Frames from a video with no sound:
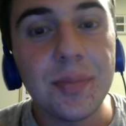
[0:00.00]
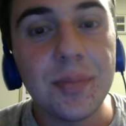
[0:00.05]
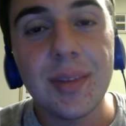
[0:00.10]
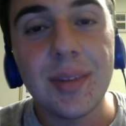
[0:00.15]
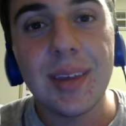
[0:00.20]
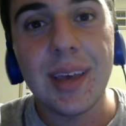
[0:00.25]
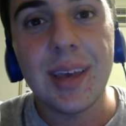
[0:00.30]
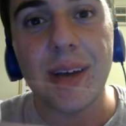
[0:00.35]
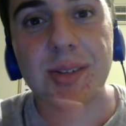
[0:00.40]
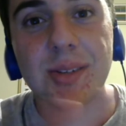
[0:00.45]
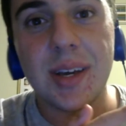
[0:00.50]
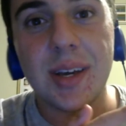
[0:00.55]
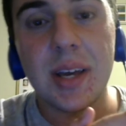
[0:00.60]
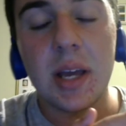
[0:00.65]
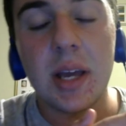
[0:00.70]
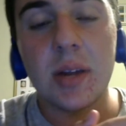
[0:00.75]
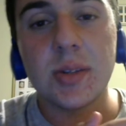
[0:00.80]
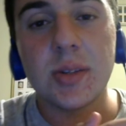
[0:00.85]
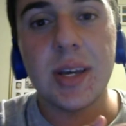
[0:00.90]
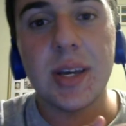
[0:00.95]
Yeah, I'll see
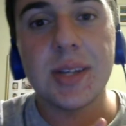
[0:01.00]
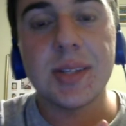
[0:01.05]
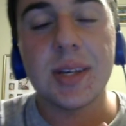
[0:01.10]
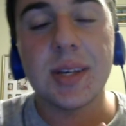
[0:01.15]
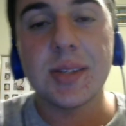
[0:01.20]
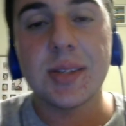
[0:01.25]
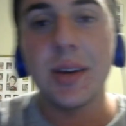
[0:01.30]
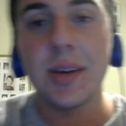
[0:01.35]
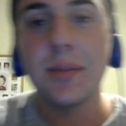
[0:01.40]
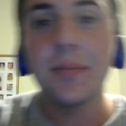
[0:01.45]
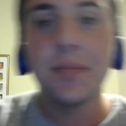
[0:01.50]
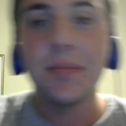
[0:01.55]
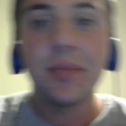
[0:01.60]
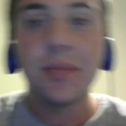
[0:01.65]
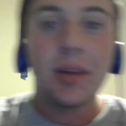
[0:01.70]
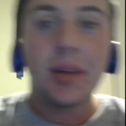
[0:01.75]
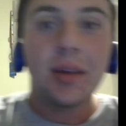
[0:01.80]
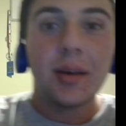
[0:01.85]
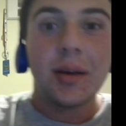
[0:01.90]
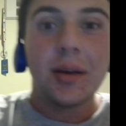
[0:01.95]
you guys next time.
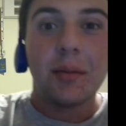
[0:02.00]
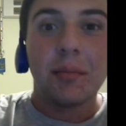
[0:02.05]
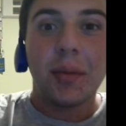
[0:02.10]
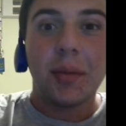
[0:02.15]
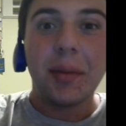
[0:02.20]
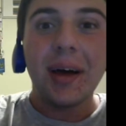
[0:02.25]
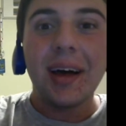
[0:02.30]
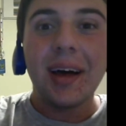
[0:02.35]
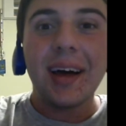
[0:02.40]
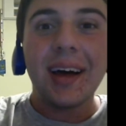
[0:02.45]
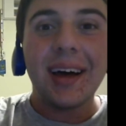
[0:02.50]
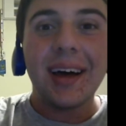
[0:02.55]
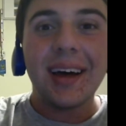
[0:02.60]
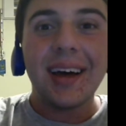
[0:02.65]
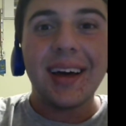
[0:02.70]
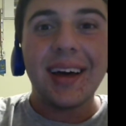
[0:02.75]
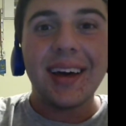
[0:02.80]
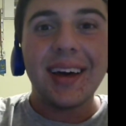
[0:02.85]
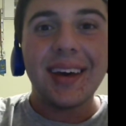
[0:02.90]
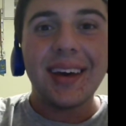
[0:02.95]

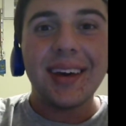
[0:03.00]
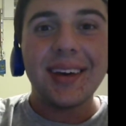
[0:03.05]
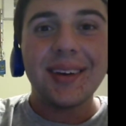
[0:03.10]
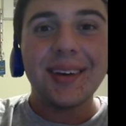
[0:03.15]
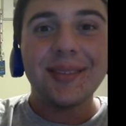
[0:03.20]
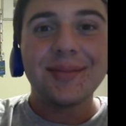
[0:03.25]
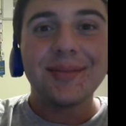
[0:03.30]
Bye-bye!